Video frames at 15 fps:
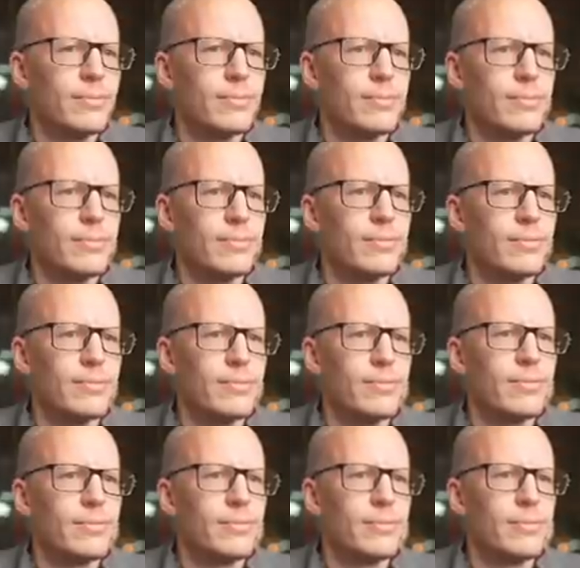
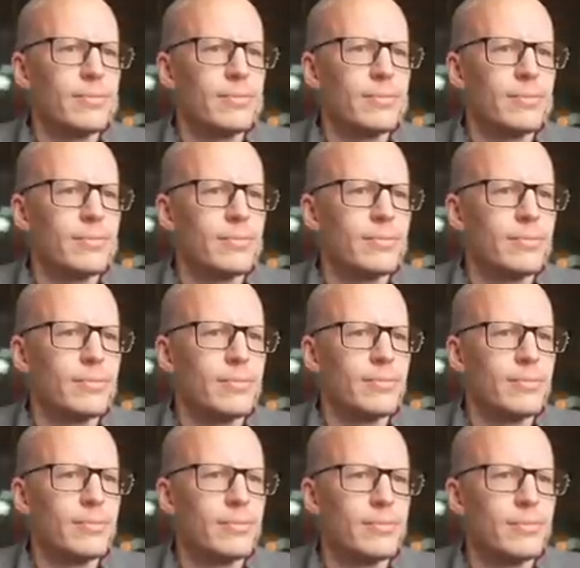
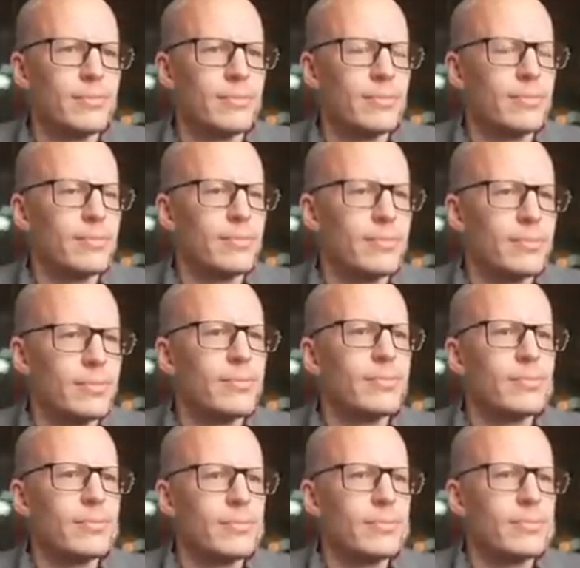
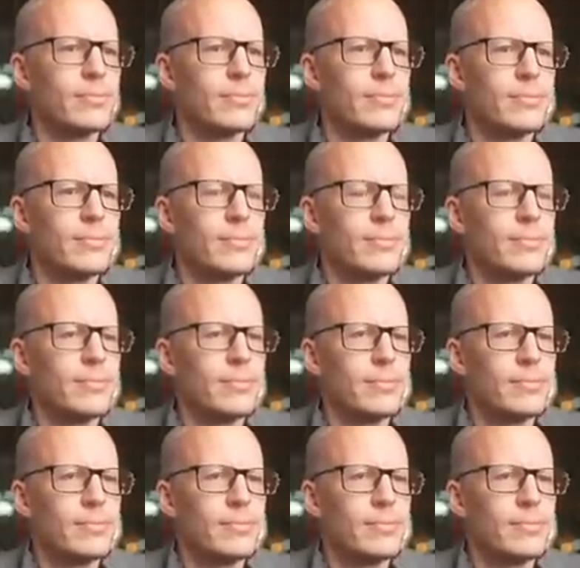This person isn't speaking.